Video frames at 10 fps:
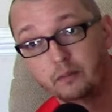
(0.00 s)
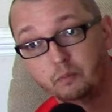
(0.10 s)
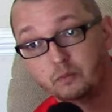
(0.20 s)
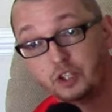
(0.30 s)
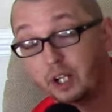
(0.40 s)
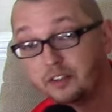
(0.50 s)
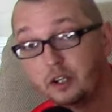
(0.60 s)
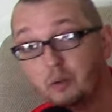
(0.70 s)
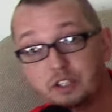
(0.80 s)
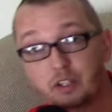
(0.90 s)
she doesn't
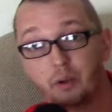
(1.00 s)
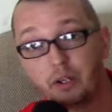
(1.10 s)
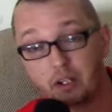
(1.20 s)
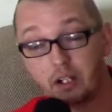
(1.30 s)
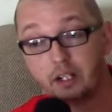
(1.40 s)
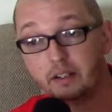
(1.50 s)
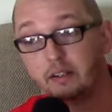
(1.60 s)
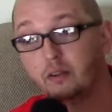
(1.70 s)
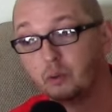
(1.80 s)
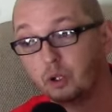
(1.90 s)
know what's going
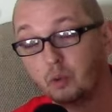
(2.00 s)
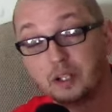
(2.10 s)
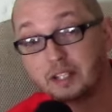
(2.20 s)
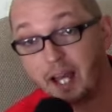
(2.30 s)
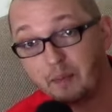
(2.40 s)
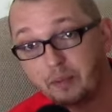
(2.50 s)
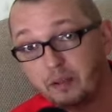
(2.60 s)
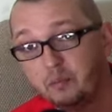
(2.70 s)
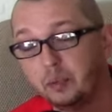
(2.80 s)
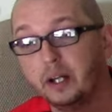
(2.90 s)
on or what's
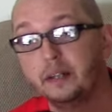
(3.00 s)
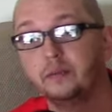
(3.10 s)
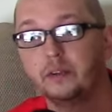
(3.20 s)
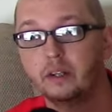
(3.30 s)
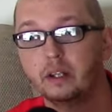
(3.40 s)
happened, but